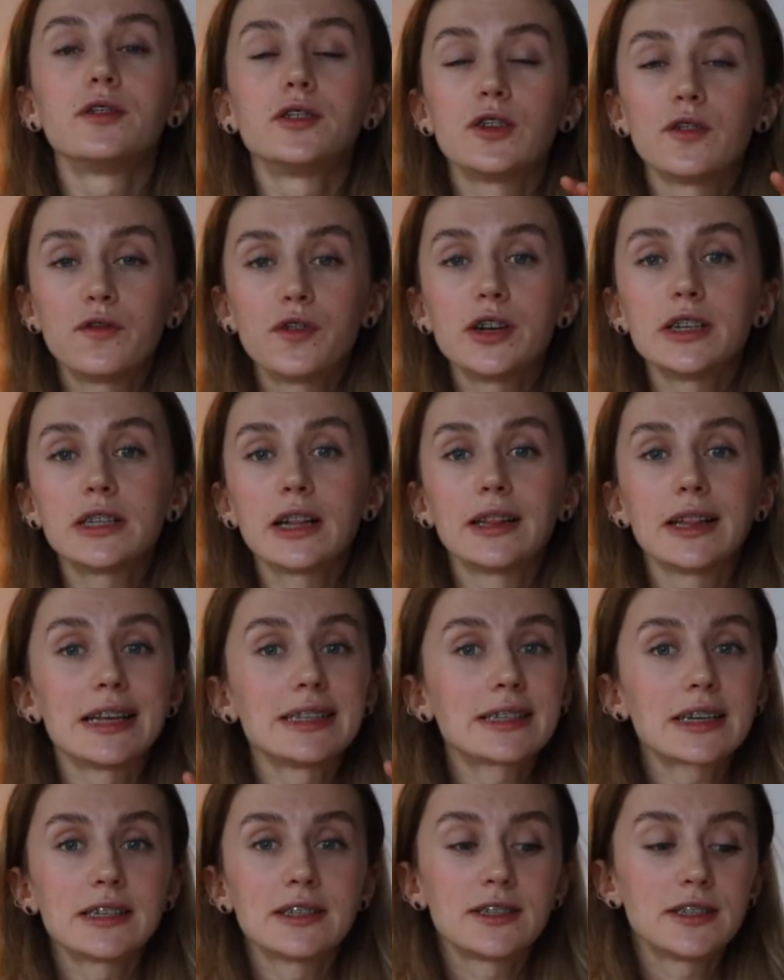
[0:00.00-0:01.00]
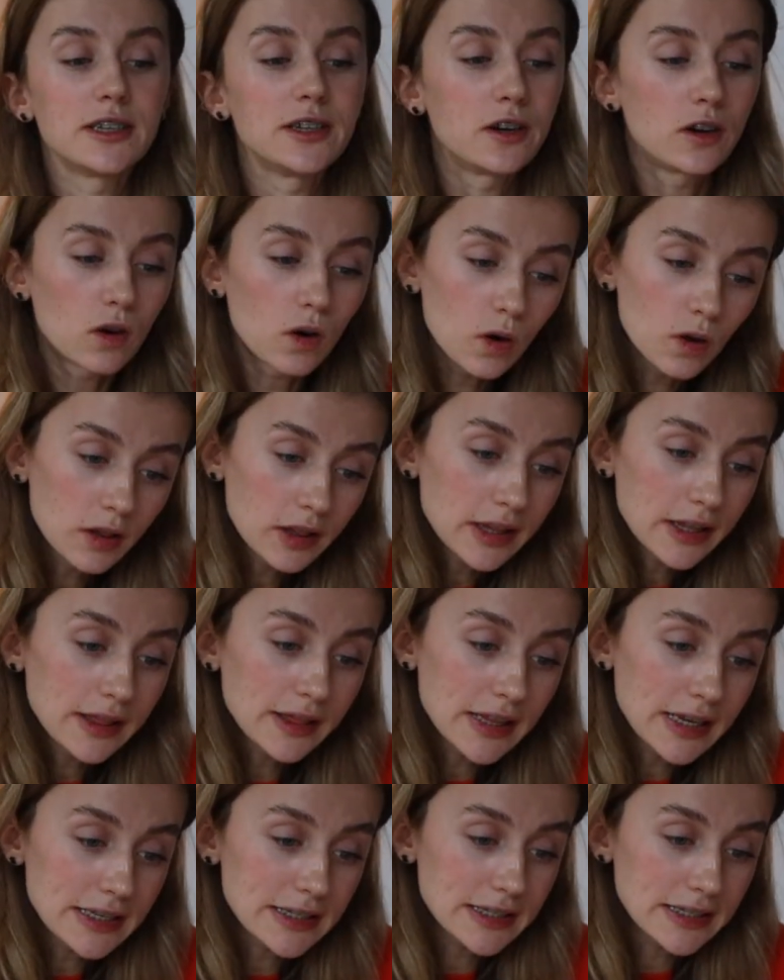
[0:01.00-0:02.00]
So first let's consider only
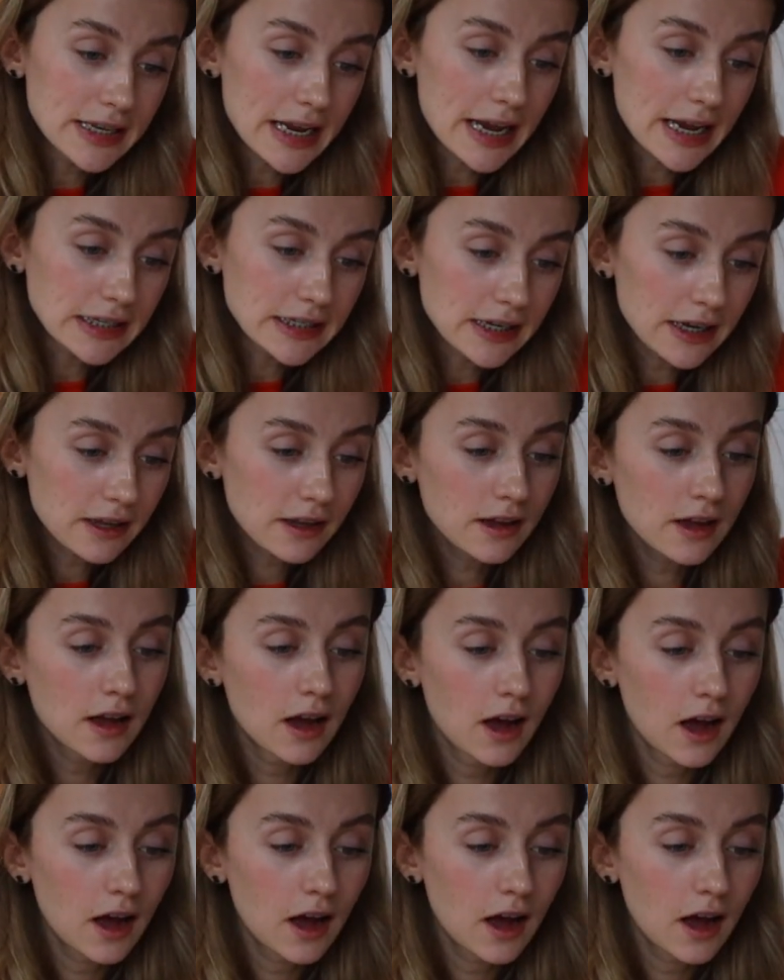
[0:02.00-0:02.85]
this data.